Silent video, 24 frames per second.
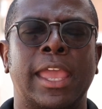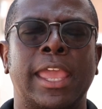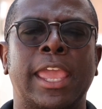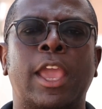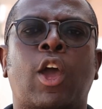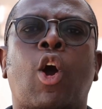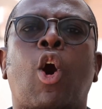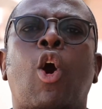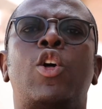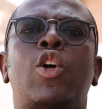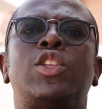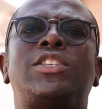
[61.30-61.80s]
He
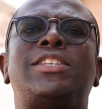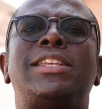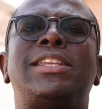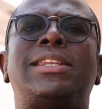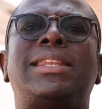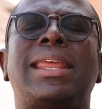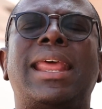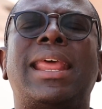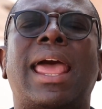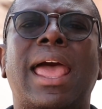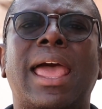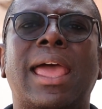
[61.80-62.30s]
called
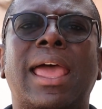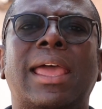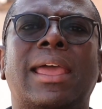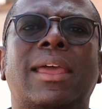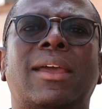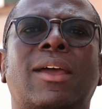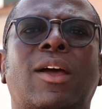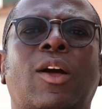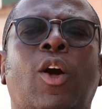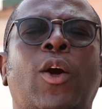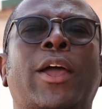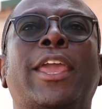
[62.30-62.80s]

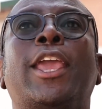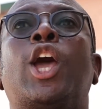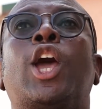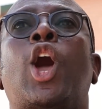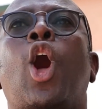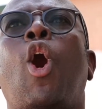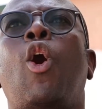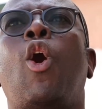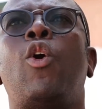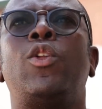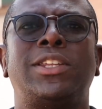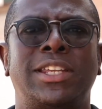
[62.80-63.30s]

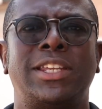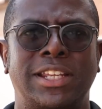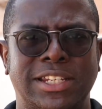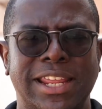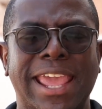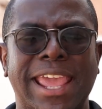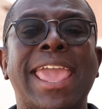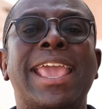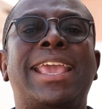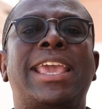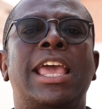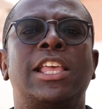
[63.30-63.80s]
it
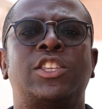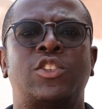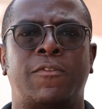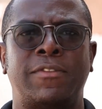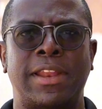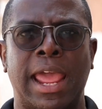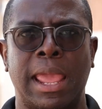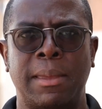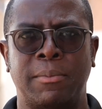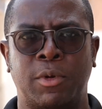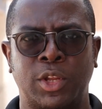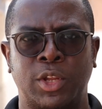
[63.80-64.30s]
Acres
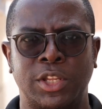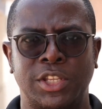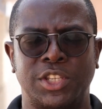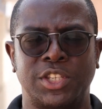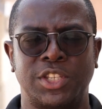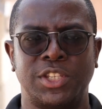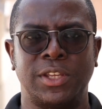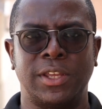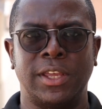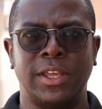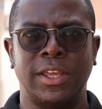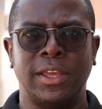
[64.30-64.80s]
of
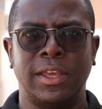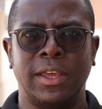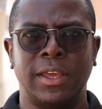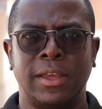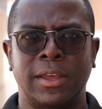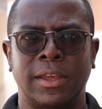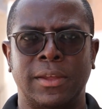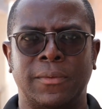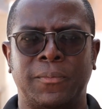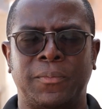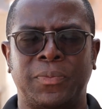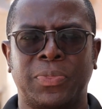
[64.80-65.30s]
Diamonds.
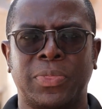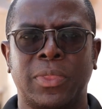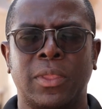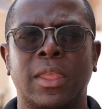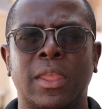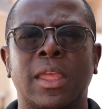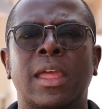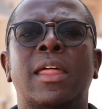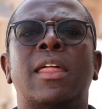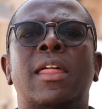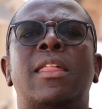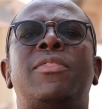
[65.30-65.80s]

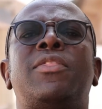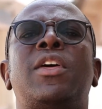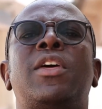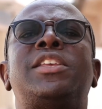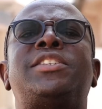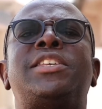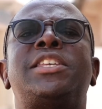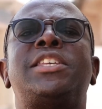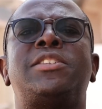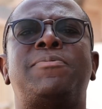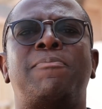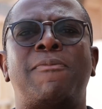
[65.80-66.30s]

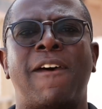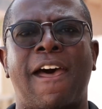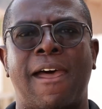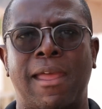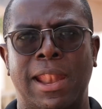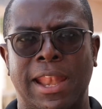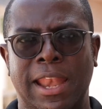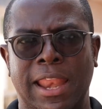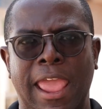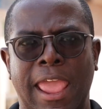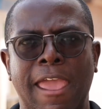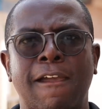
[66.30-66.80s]
There's this
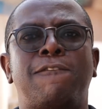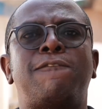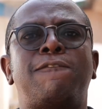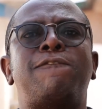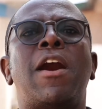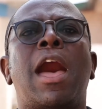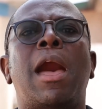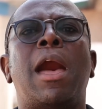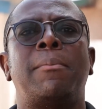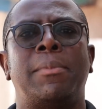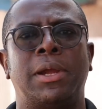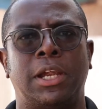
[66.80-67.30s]
man, a
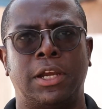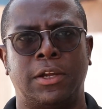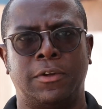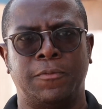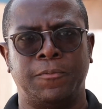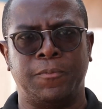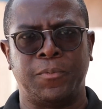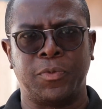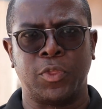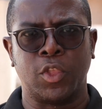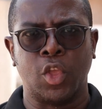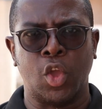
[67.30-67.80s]
farmer,
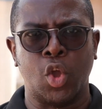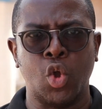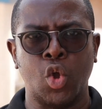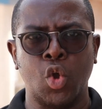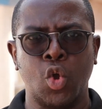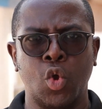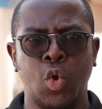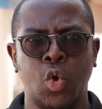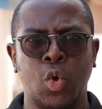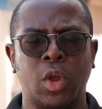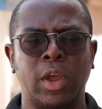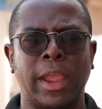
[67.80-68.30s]

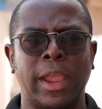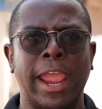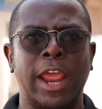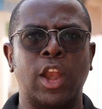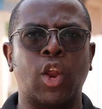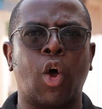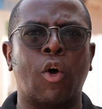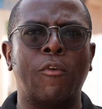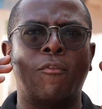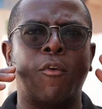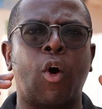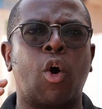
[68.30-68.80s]
who
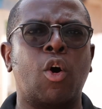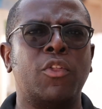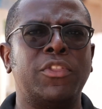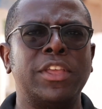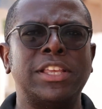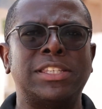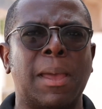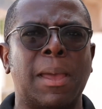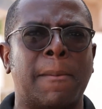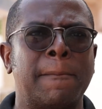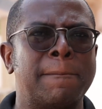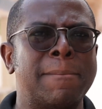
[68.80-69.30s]
heard of all
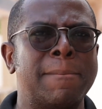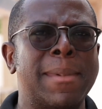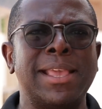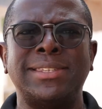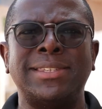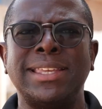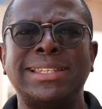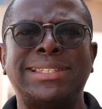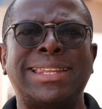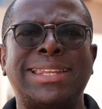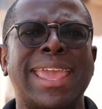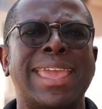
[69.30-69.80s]
these
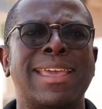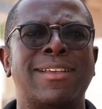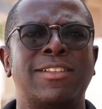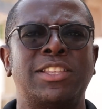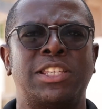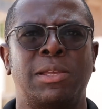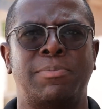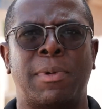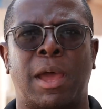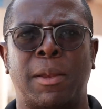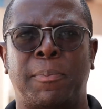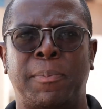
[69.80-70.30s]
amazing
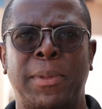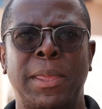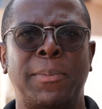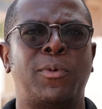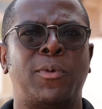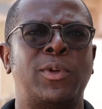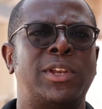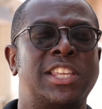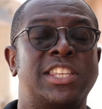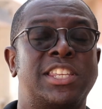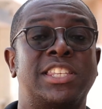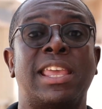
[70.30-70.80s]
tales about
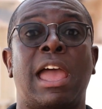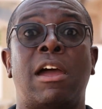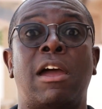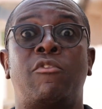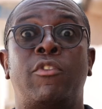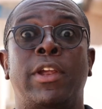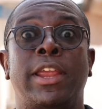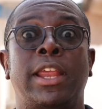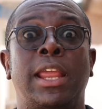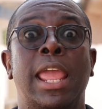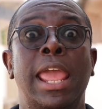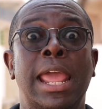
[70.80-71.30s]
people
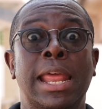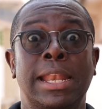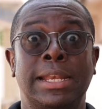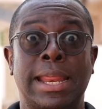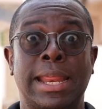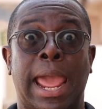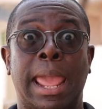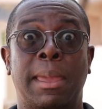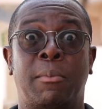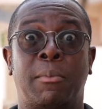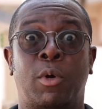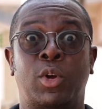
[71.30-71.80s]
discovering
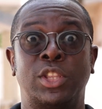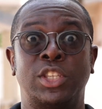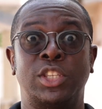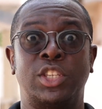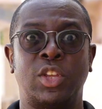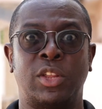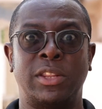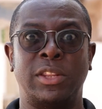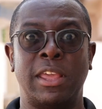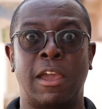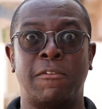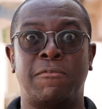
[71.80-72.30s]

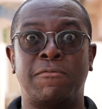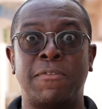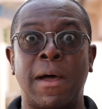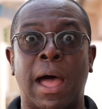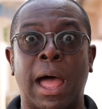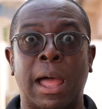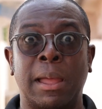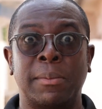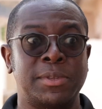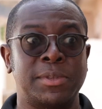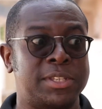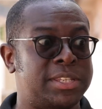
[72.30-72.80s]
diamonds on their
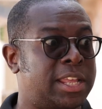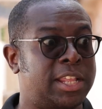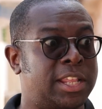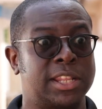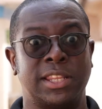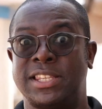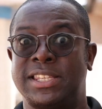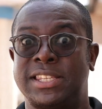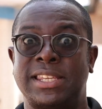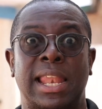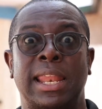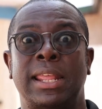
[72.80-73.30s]
farms and
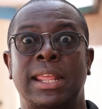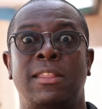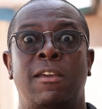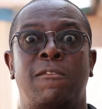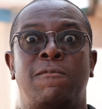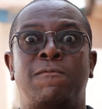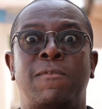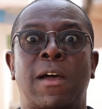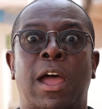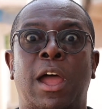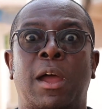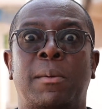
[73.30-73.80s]
selling
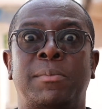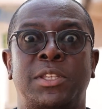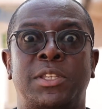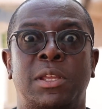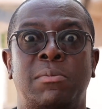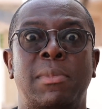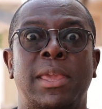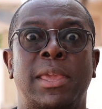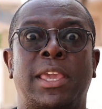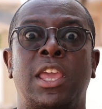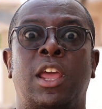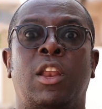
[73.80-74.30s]
their farms
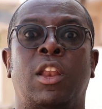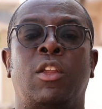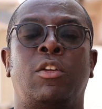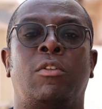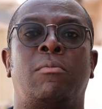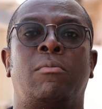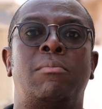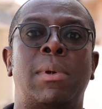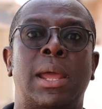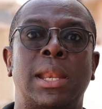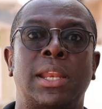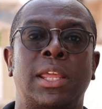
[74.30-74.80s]
and making a lot
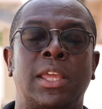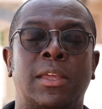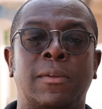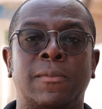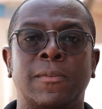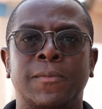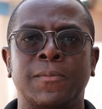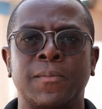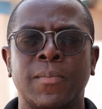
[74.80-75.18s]
of money.